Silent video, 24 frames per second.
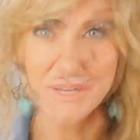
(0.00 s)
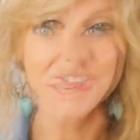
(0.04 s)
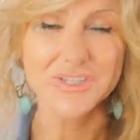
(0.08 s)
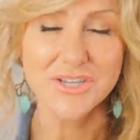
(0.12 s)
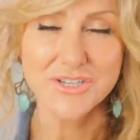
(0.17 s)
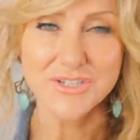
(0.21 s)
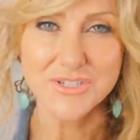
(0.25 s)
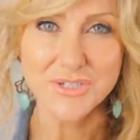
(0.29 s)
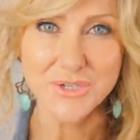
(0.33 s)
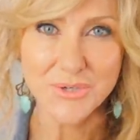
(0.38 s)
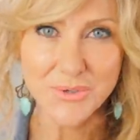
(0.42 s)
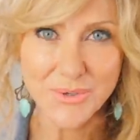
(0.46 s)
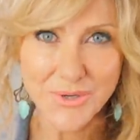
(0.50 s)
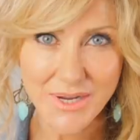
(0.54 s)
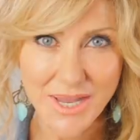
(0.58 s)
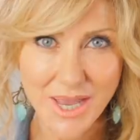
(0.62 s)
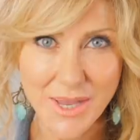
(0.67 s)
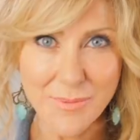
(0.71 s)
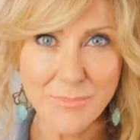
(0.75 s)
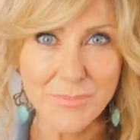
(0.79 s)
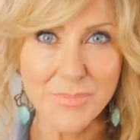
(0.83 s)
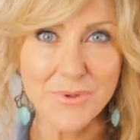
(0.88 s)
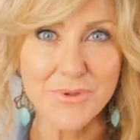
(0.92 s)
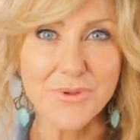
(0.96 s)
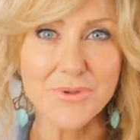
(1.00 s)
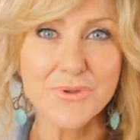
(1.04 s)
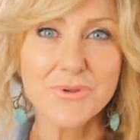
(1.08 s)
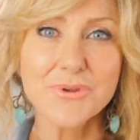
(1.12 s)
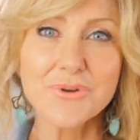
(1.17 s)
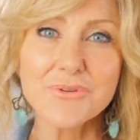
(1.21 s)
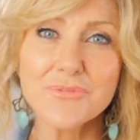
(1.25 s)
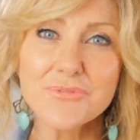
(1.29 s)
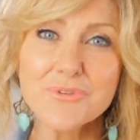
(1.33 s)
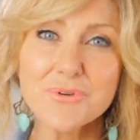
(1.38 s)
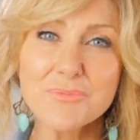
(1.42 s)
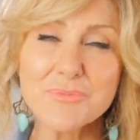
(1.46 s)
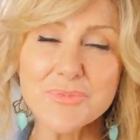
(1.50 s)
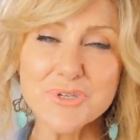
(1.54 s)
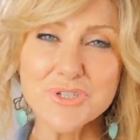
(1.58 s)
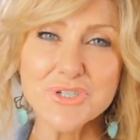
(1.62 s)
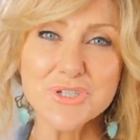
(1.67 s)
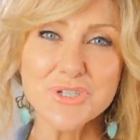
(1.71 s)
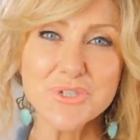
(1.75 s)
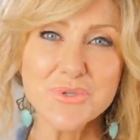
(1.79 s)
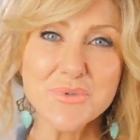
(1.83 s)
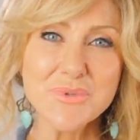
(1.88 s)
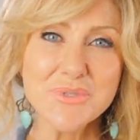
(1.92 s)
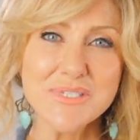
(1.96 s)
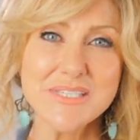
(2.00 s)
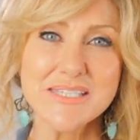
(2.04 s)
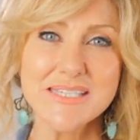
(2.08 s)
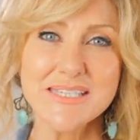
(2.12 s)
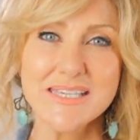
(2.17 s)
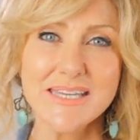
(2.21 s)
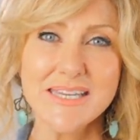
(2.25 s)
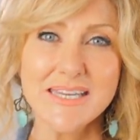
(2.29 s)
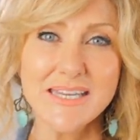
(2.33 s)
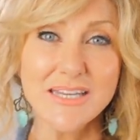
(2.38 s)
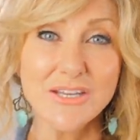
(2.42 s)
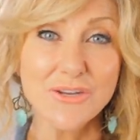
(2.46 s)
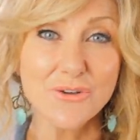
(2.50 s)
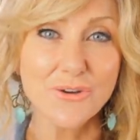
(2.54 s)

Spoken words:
So to create beautiful mature skin,